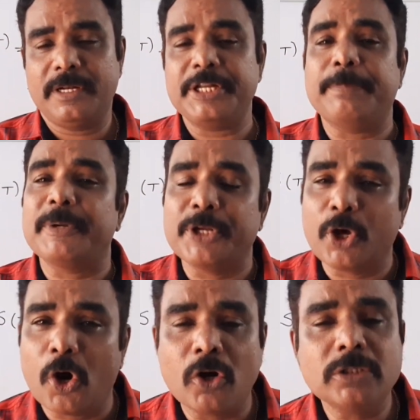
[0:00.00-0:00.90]

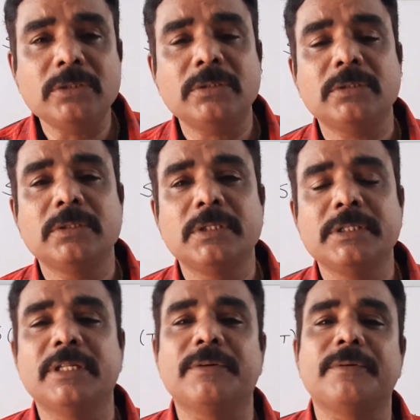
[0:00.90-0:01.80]
Depending on
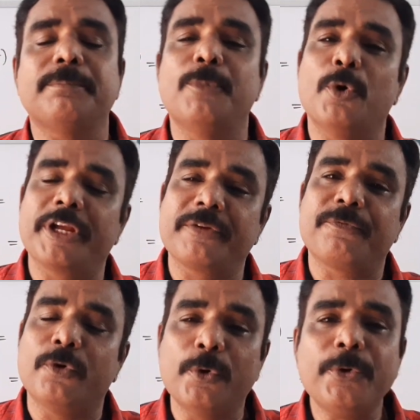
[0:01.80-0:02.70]
the
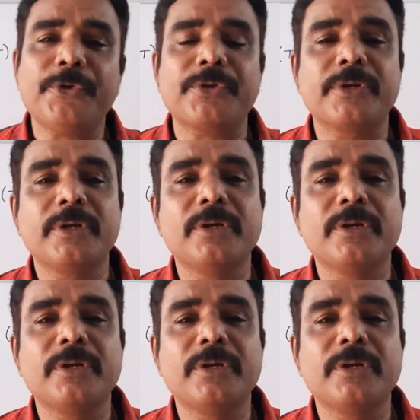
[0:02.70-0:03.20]
buoyant force